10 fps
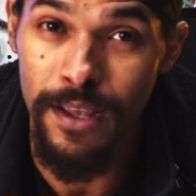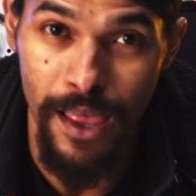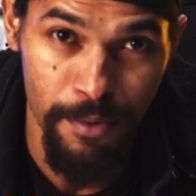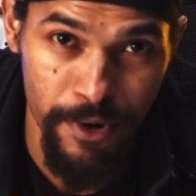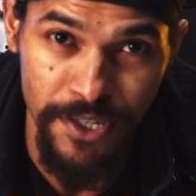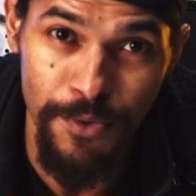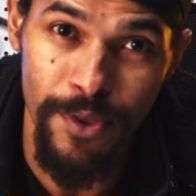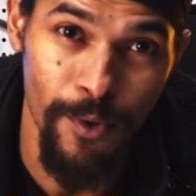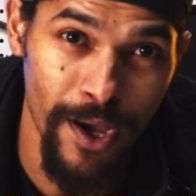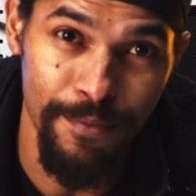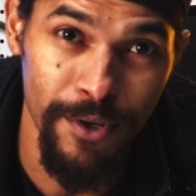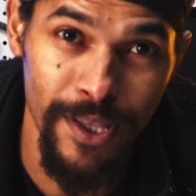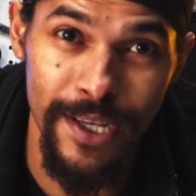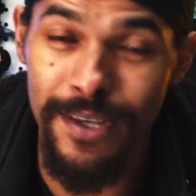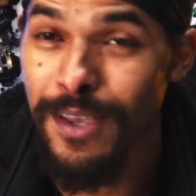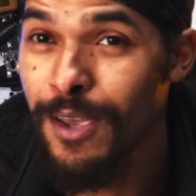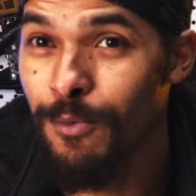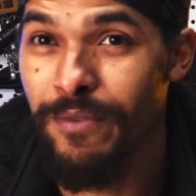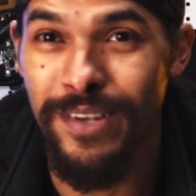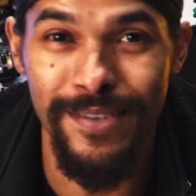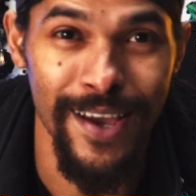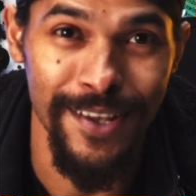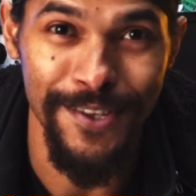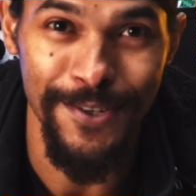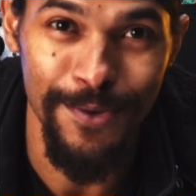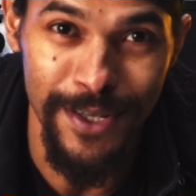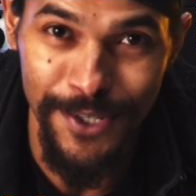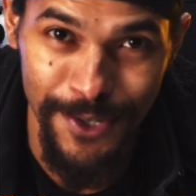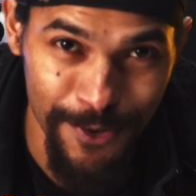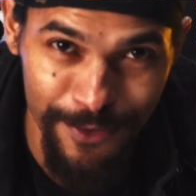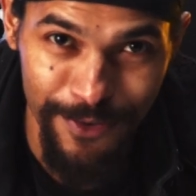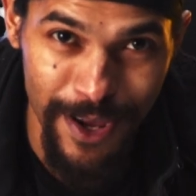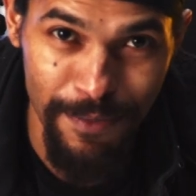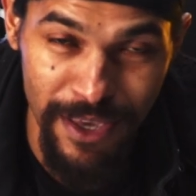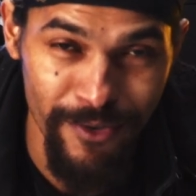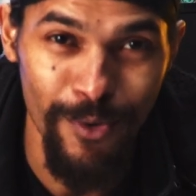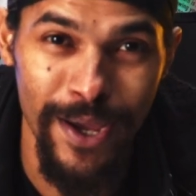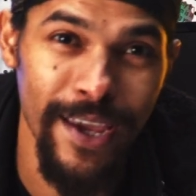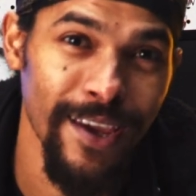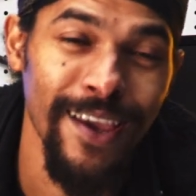collaboration with Quadmula, we've decided to do a 2-frame giveaway.